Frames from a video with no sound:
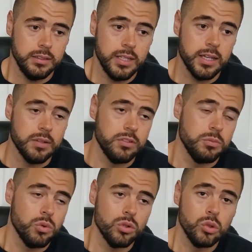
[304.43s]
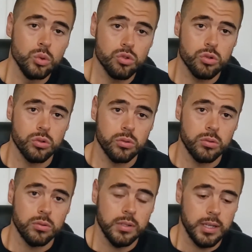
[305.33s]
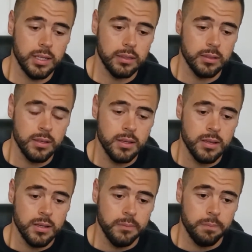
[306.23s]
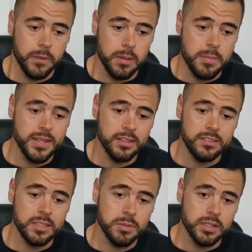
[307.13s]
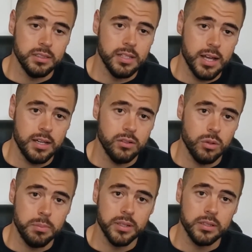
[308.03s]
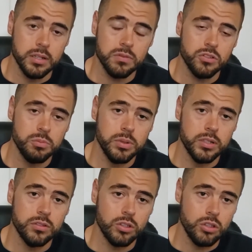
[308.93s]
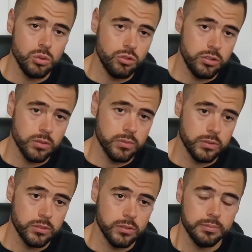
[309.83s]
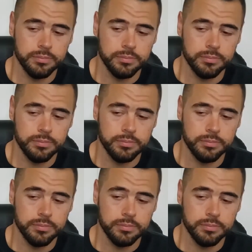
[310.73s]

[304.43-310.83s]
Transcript: negative. It's more neutral, and it may not seem like a lot or a big difference, but it's a huge difference.